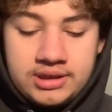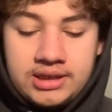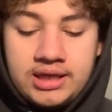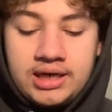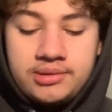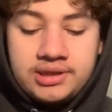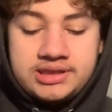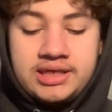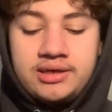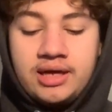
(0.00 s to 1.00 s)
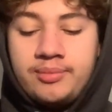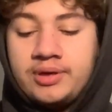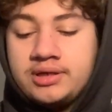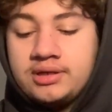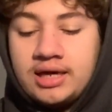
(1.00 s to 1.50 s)
Like I said, I
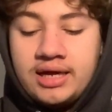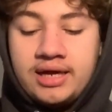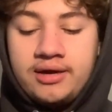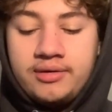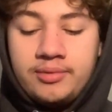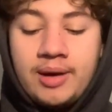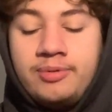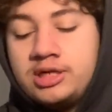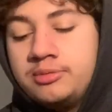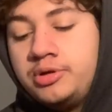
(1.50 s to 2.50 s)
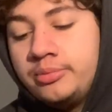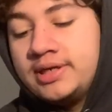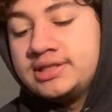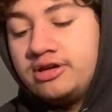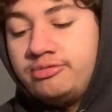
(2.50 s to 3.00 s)
picked up 2
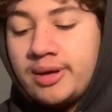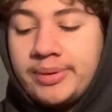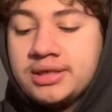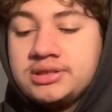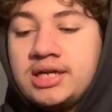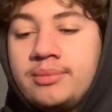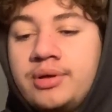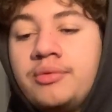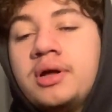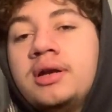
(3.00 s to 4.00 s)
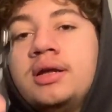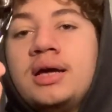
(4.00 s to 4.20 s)
myself. My parents got me one.